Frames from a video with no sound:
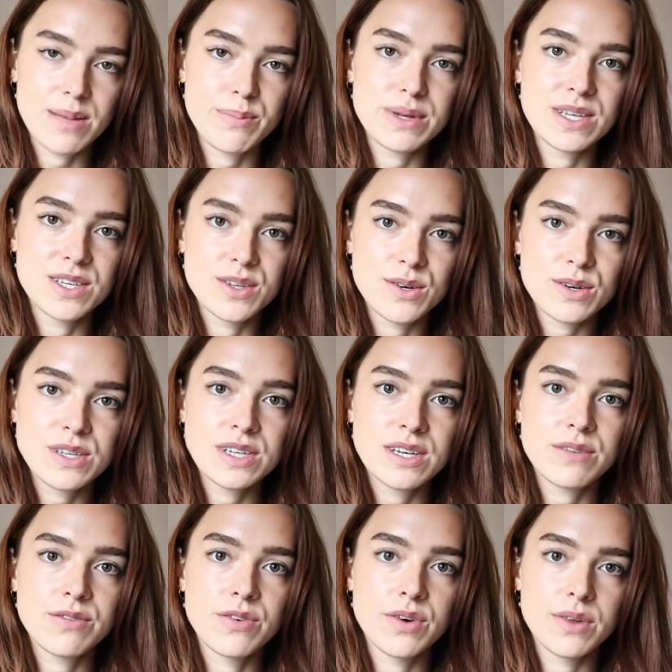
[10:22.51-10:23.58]
had been
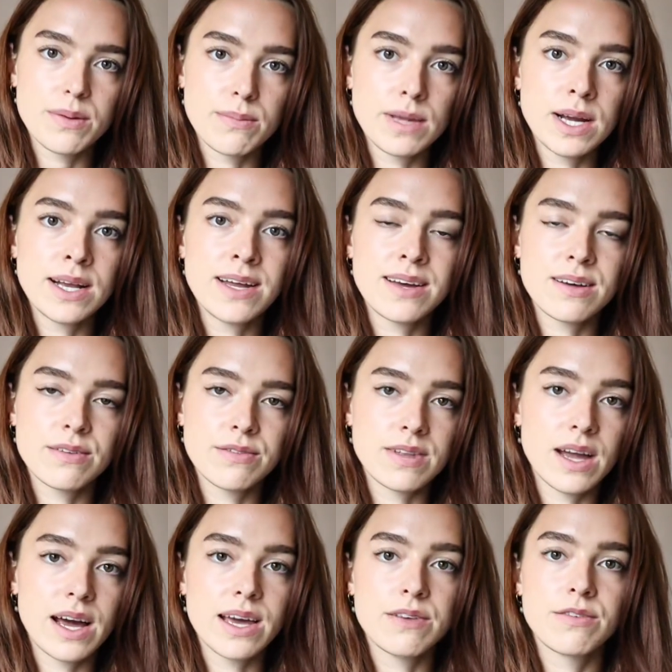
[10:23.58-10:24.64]
searching for the meaning
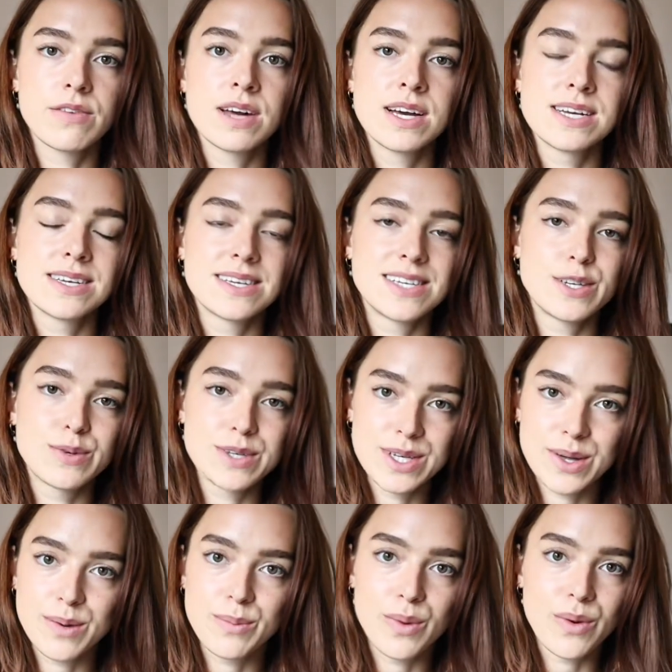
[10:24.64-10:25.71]
of life since he
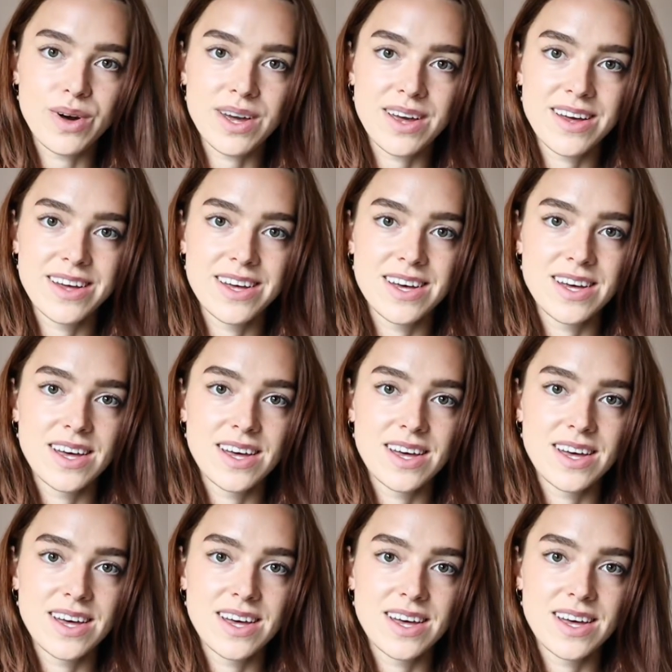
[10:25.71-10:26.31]
was a young boy.